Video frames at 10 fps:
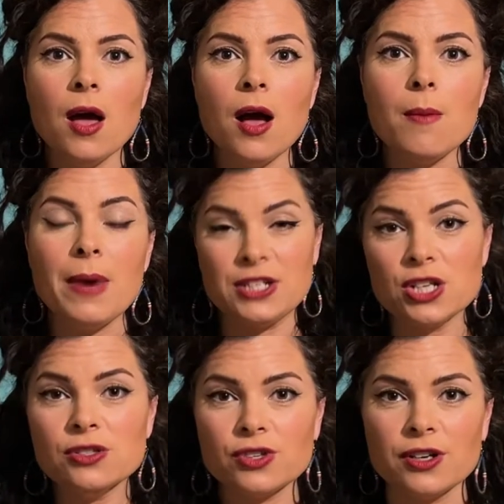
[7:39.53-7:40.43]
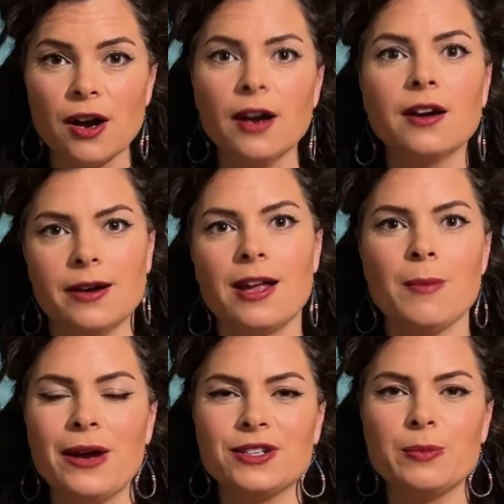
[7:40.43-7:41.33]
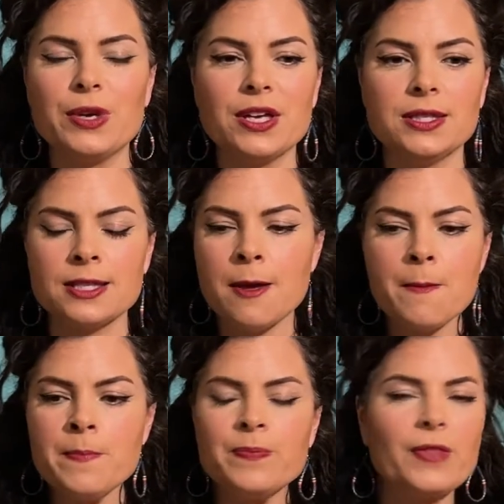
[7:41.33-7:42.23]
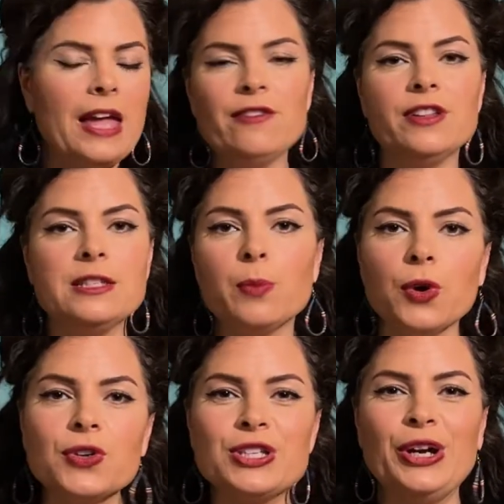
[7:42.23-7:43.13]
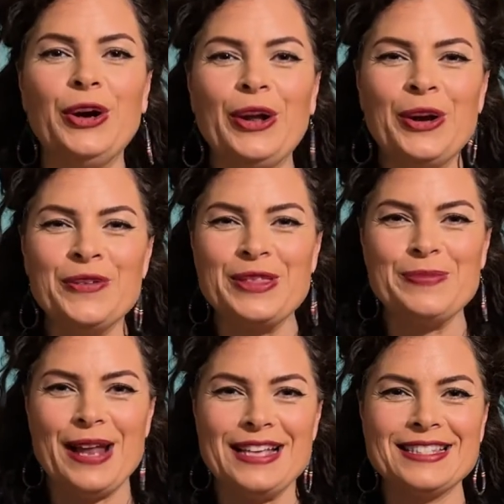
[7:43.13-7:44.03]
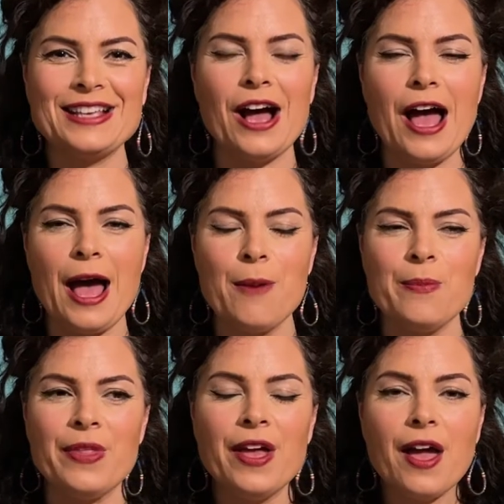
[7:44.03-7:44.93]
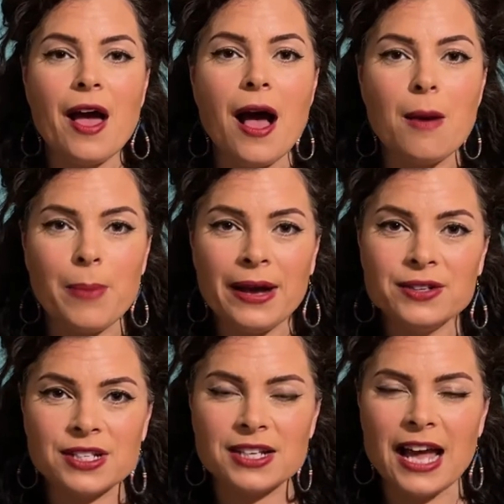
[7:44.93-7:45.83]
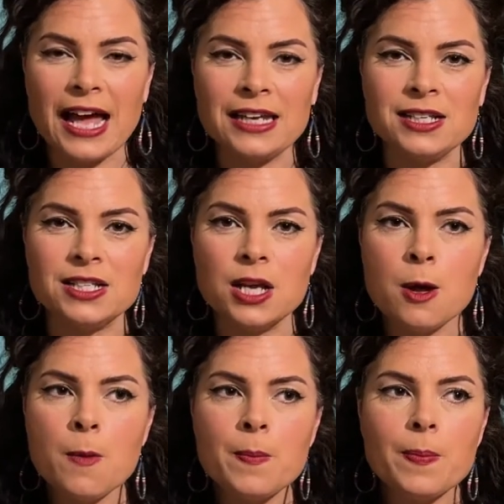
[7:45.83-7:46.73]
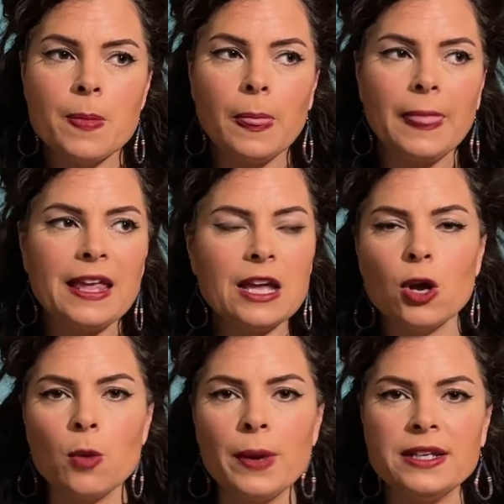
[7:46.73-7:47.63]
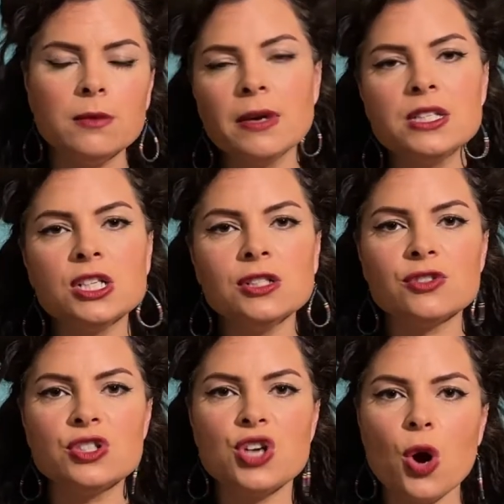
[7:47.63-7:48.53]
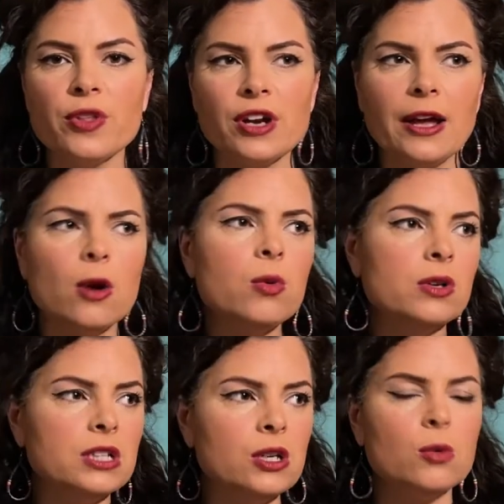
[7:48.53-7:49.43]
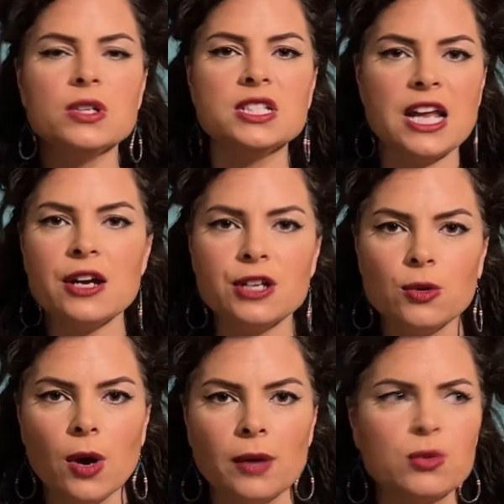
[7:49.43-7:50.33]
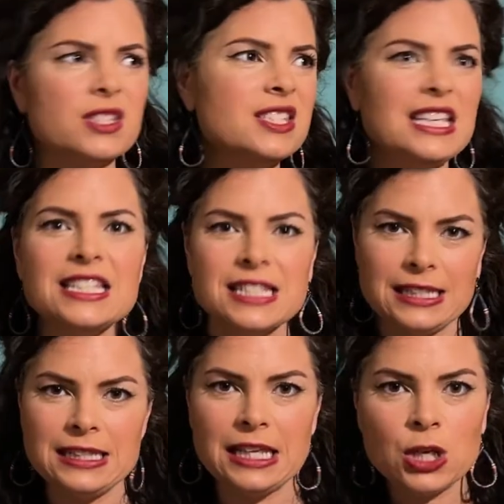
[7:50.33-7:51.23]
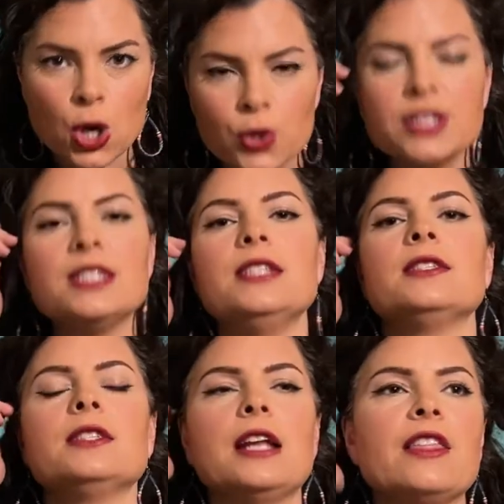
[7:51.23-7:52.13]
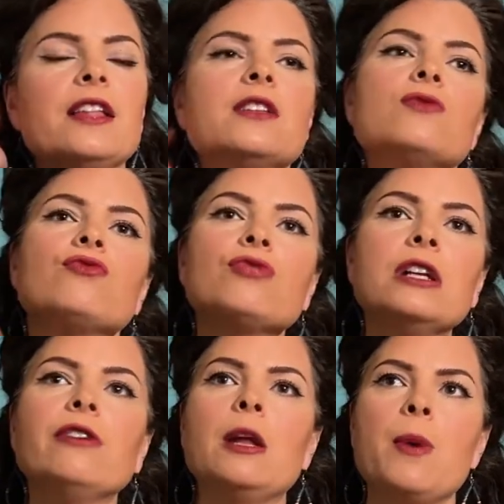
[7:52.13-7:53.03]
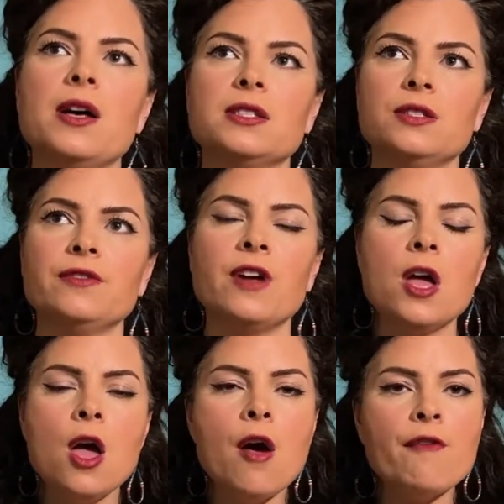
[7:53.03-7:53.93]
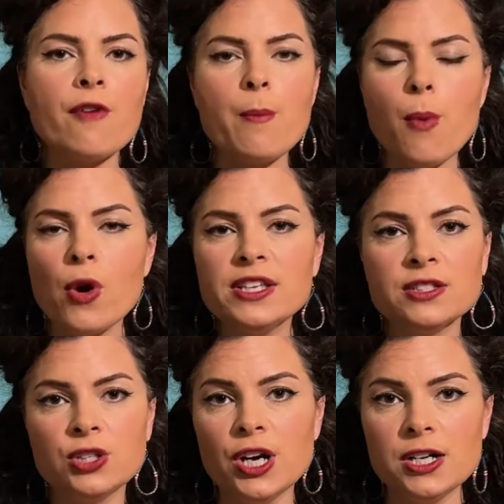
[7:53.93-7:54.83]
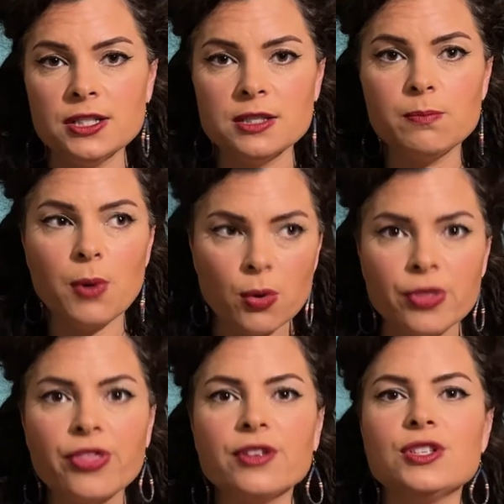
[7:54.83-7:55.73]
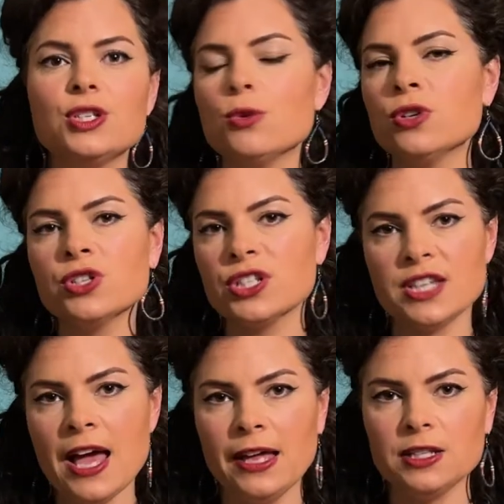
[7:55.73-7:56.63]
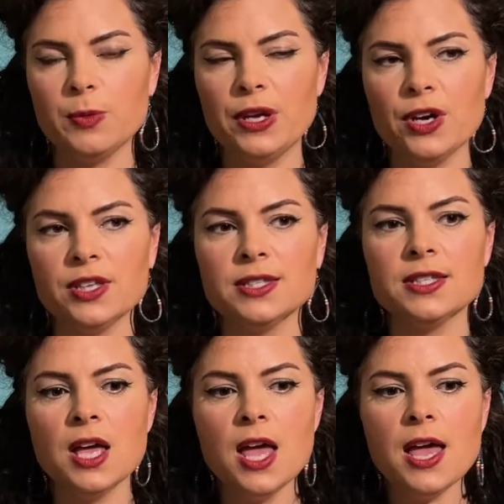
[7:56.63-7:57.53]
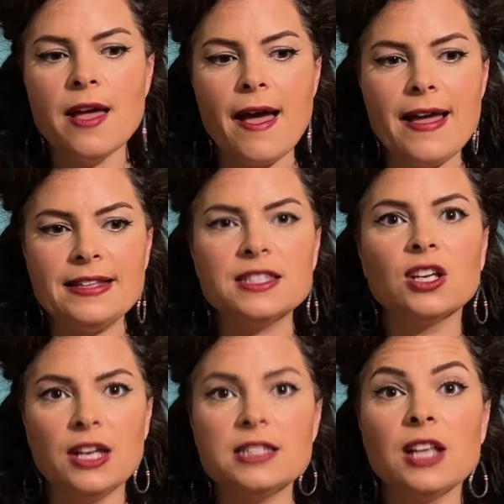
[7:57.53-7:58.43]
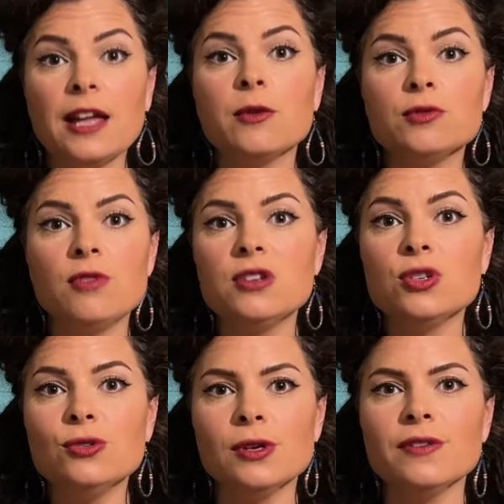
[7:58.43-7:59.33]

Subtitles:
my children are learning about it, because I have all these books all over the place about it. And my children know. They're like, oh, what day are you on? What season? They know the seasons. And I think that's really, really positive for boys and girls both to understand, because it's like a tool of